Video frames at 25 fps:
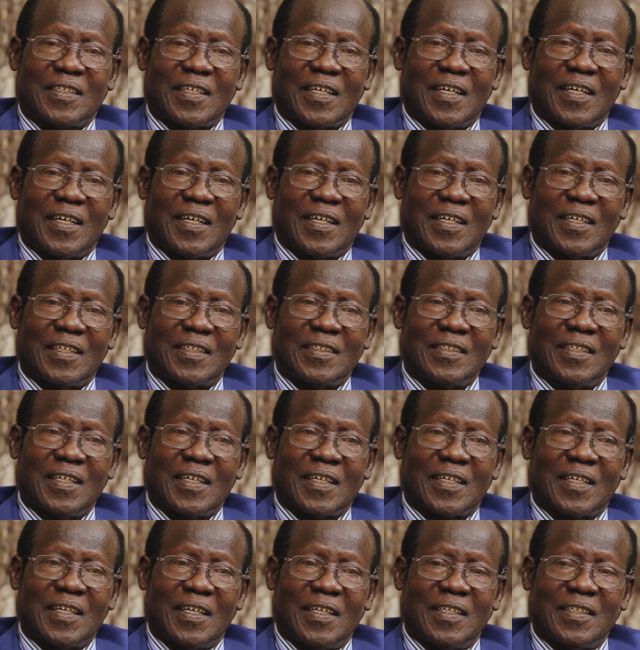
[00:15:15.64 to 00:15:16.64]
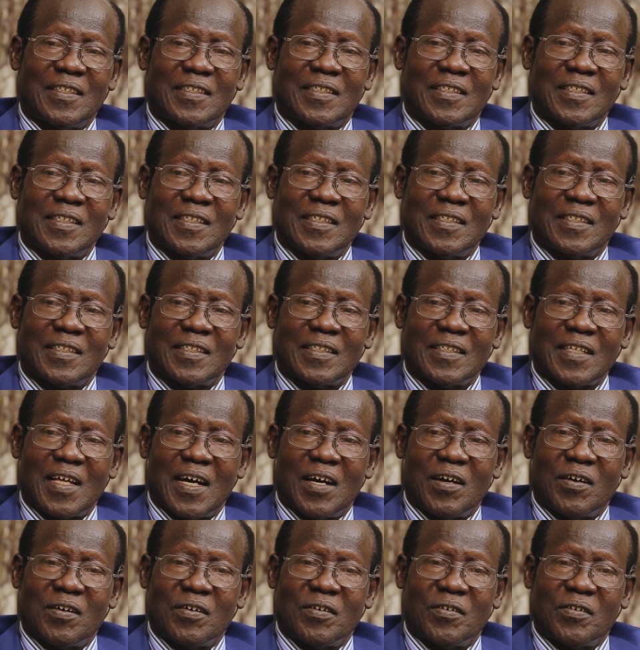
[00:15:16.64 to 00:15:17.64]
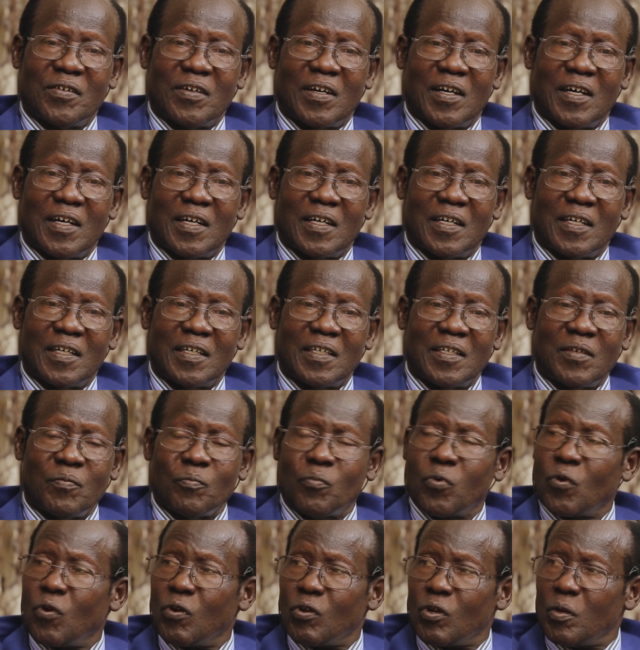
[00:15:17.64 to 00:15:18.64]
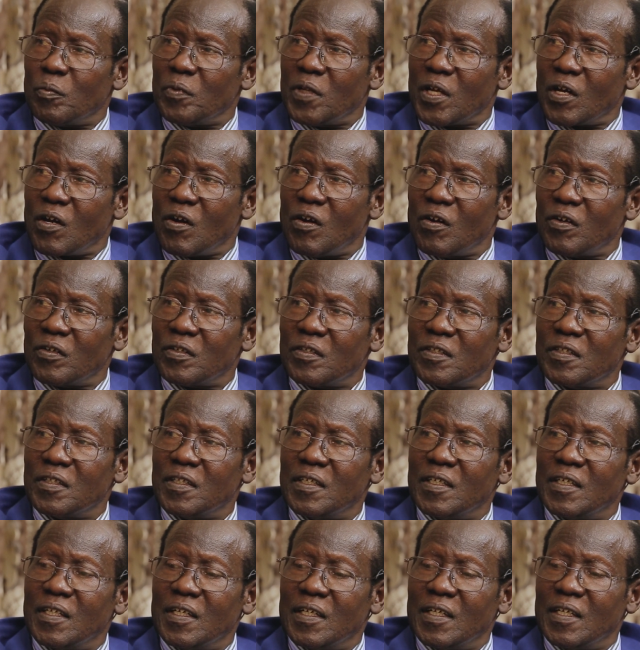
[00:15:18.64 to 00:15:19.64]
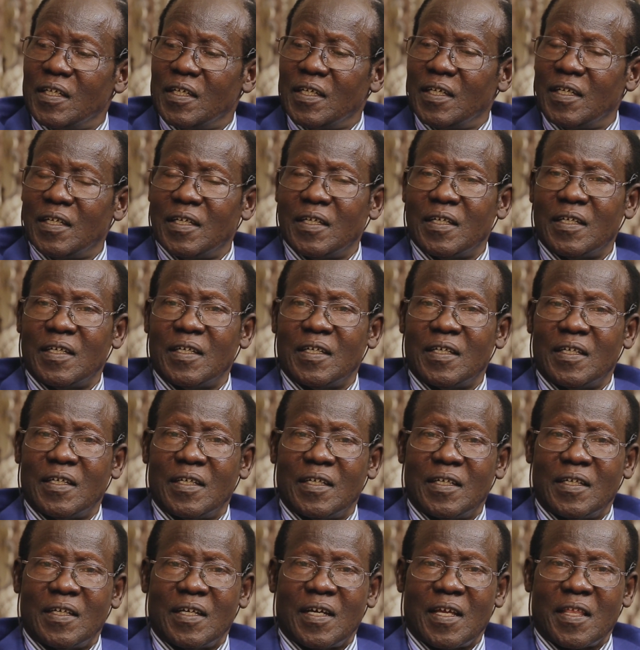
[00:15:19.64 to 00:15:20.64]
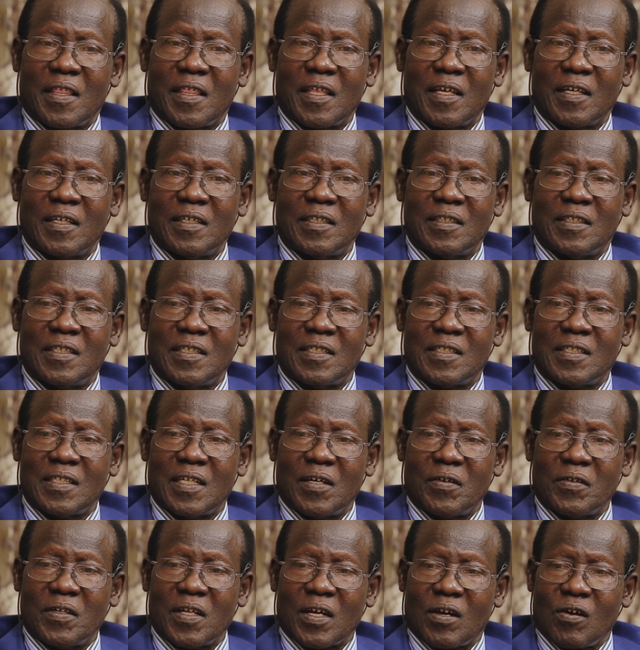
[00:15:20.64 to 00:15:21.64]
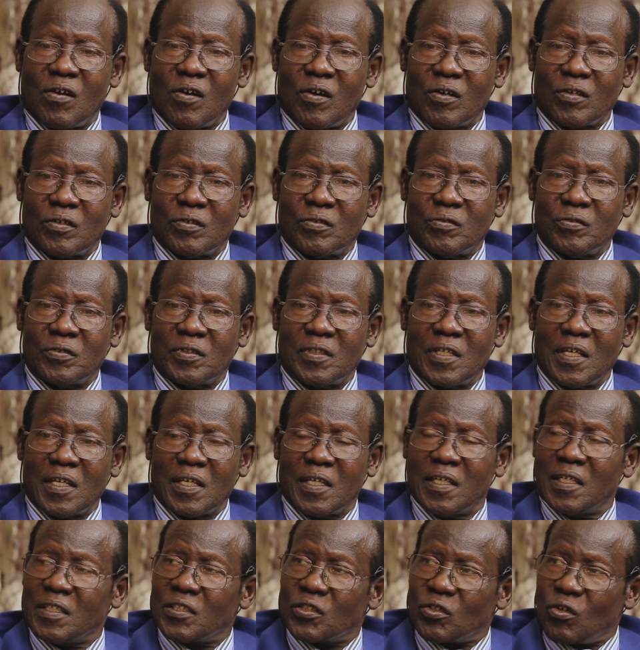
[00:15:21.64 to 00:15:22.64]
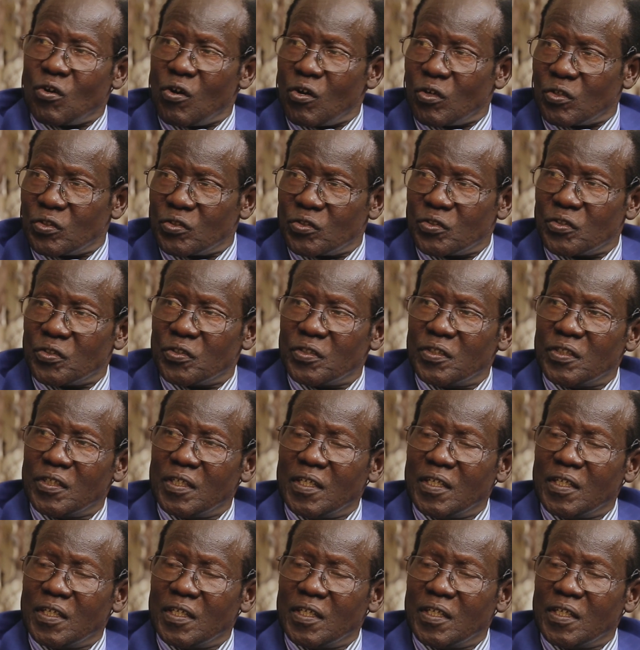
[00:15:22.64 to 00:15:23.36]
the case is now in front of the court. I think it is now the court to take its course.